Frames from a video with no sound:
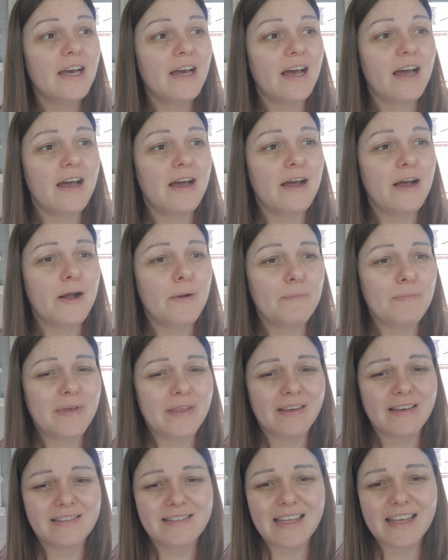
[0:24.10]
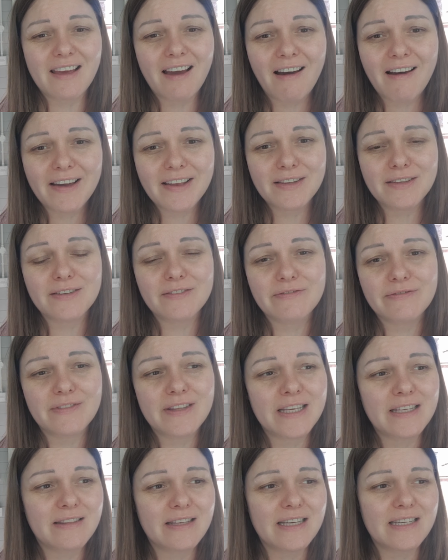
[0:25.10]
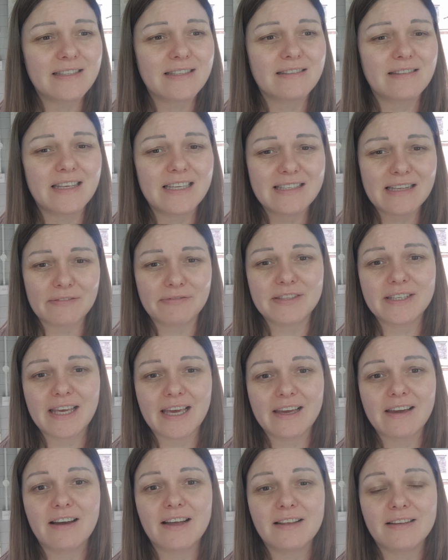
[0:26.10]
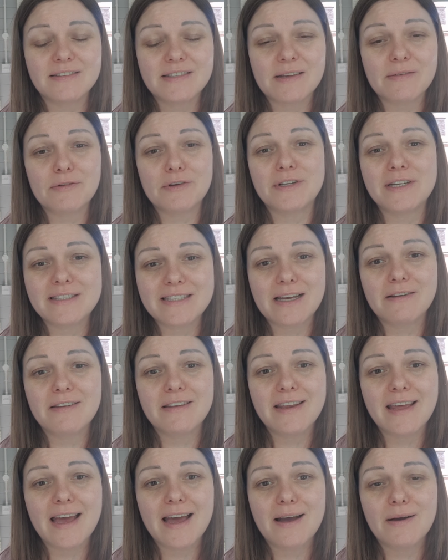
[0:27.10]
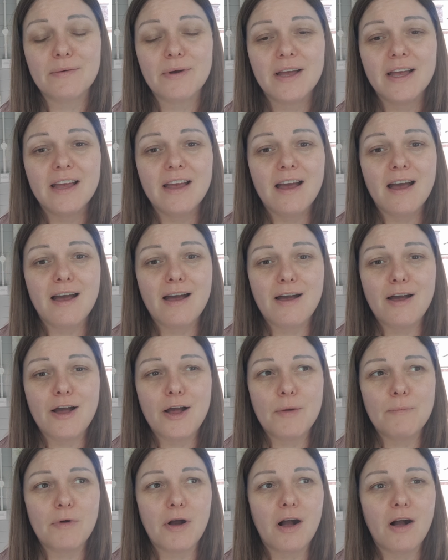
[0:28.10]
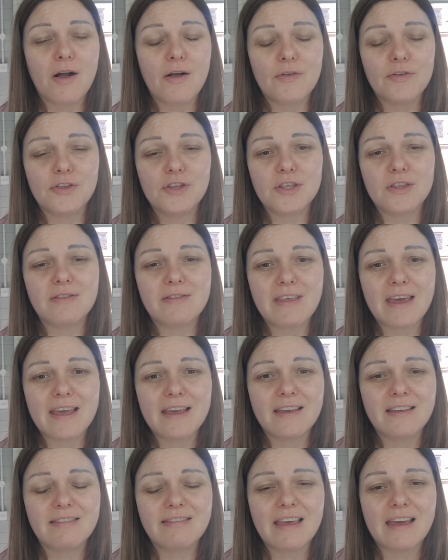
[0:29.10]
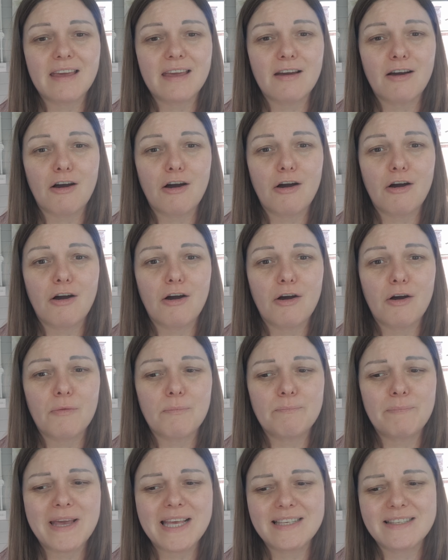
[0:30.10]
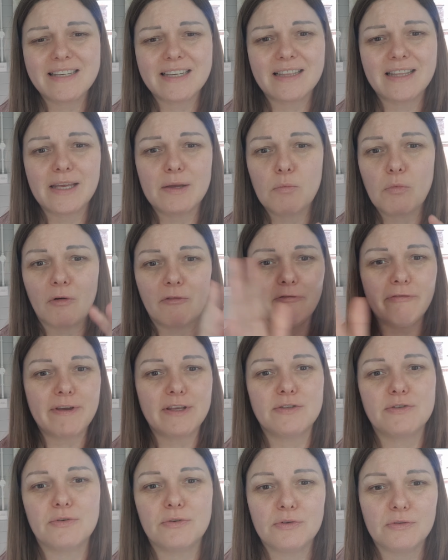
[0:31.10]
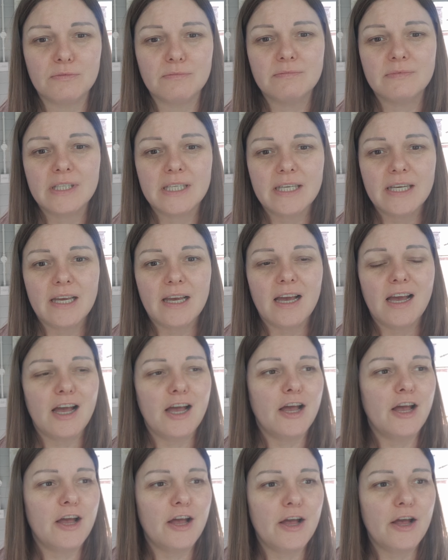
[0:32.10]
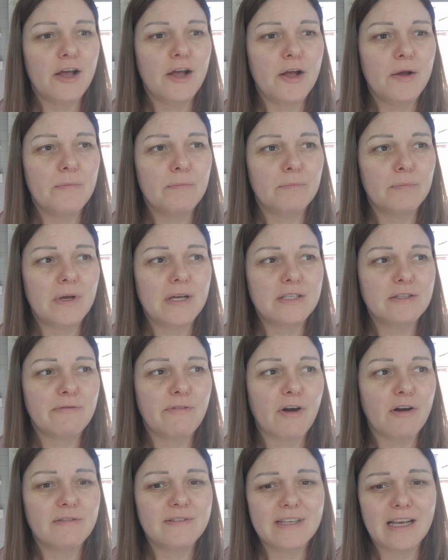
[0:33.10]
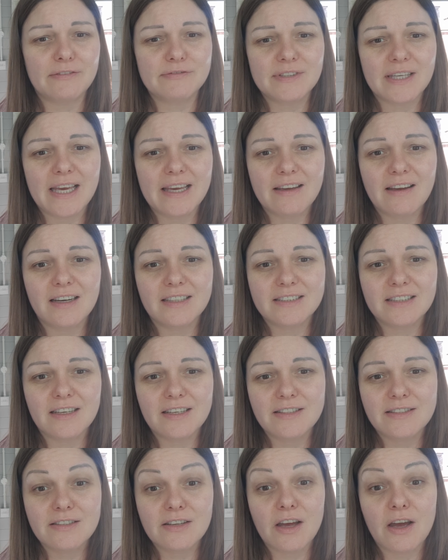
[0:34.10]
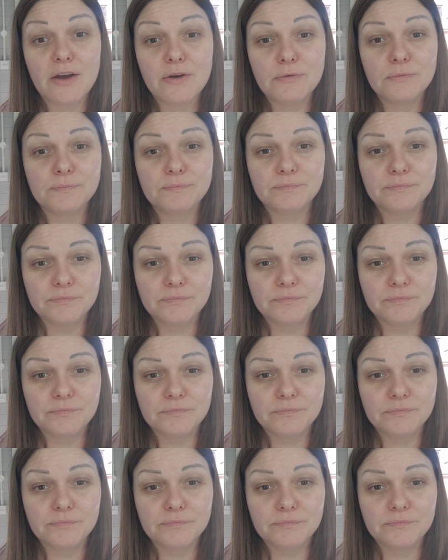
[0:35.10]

Because they kind of these aftercare guidelines that I'm going to tell you now, they are basically one fits all as far as the aftercare guidelines go.